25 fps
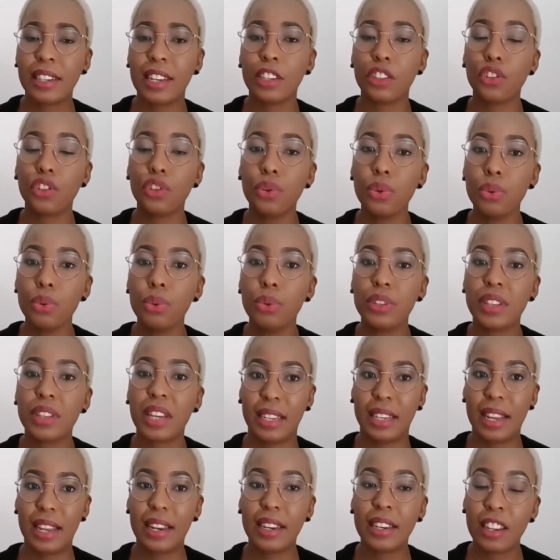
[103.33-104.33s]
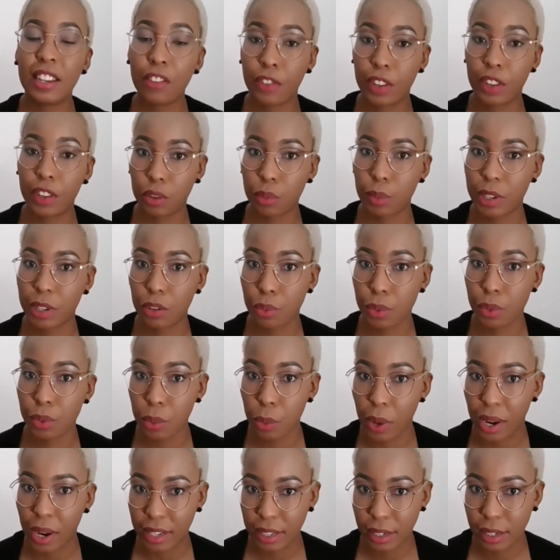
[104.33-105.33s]
a tool that can give us what we
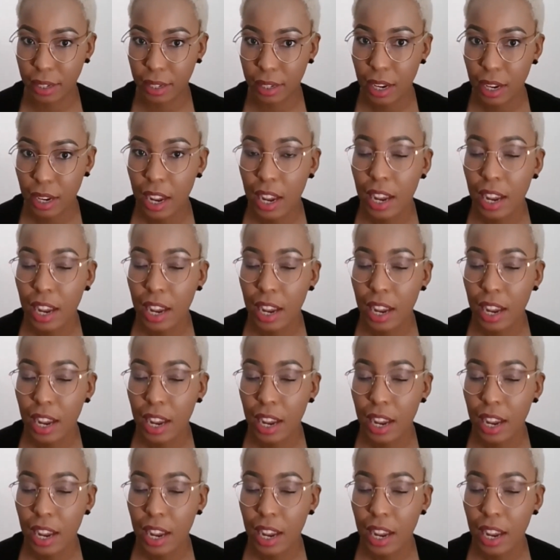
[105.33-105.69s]
want.